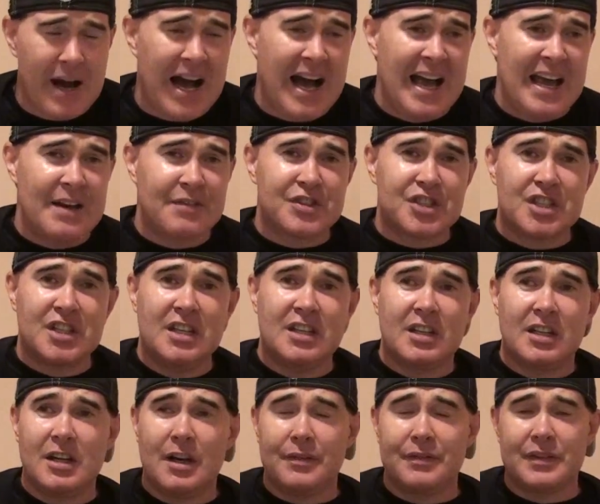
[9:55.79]
I have seen
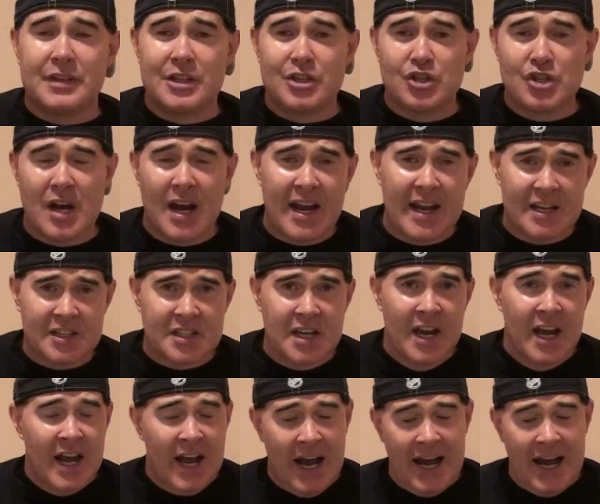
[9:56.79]
enough of the Giants.